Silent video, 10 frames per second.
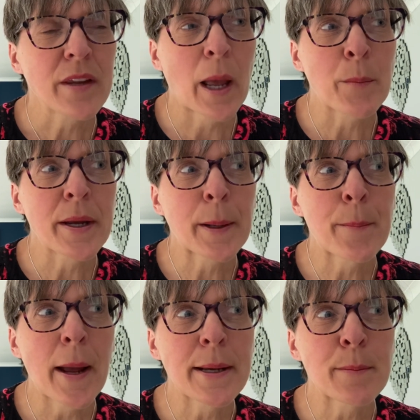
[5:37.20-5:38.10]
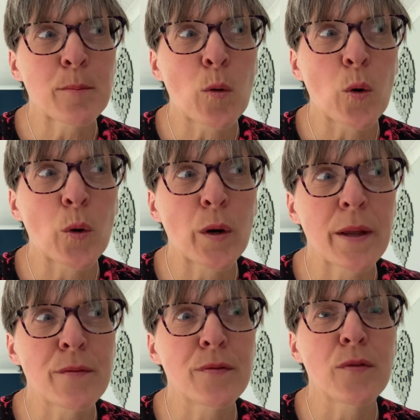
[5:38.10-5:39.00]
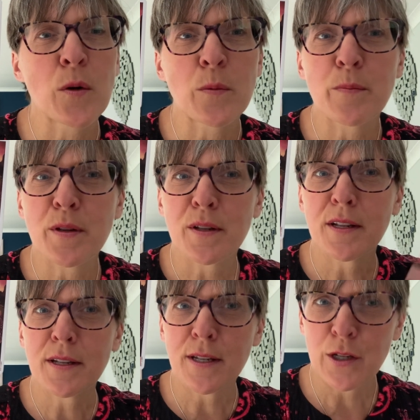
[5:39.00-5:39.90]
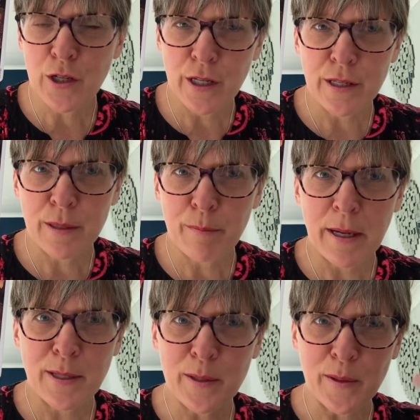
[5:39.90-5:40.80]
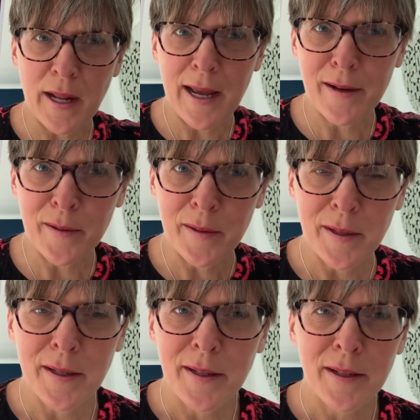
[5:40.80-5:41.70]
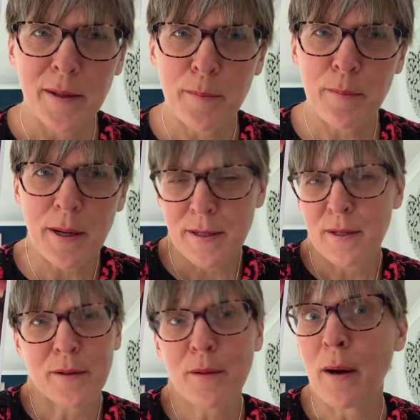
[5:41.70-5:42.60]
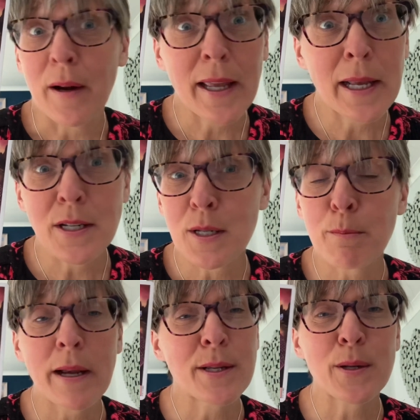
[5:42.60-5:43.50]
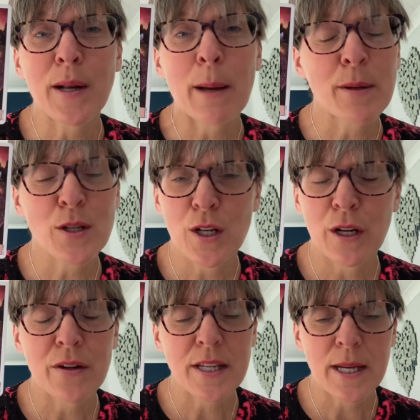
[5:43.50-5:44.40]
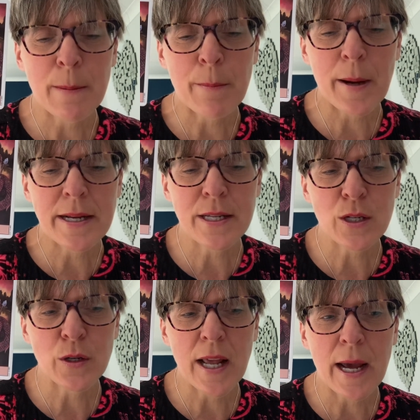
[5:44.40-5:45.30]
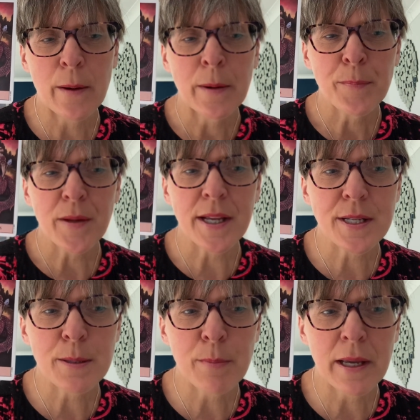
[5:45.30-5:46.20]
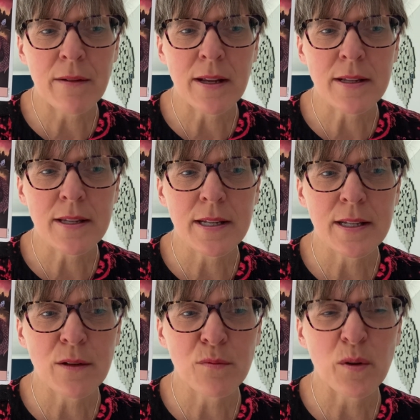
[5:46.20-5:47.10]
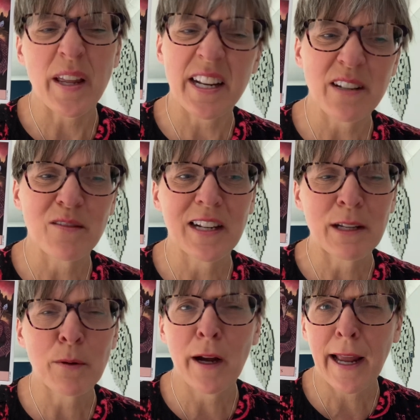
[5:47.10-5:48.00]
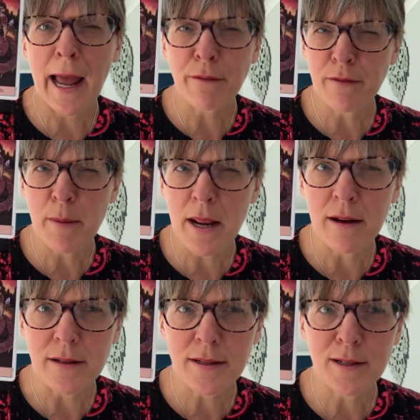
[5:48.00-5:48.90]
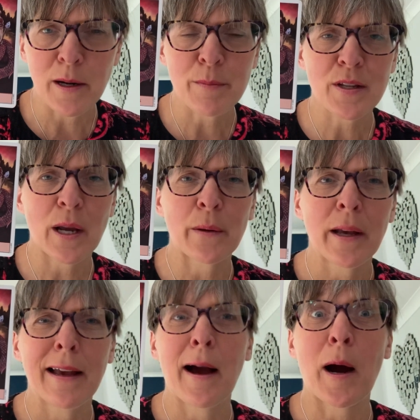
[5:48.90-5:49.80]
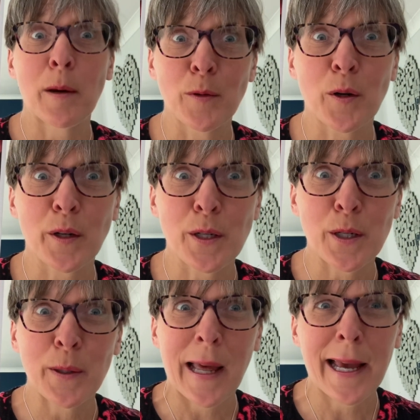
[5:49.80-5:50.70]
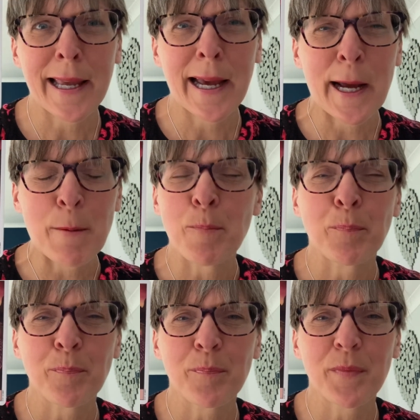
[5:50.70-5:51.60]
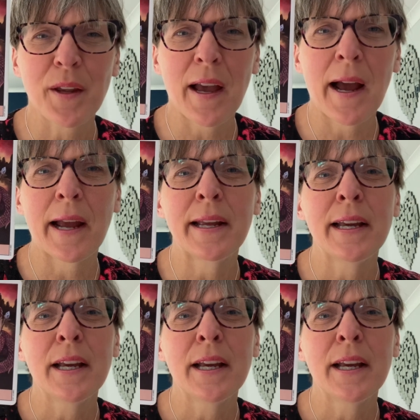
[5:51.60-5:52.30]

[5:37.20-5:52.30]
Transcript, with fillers: and we can make more informed decisions based on our based on well again just based on our maturity and based on our experiences of well that didn't really work out for me last time so i'm not going to do that again okay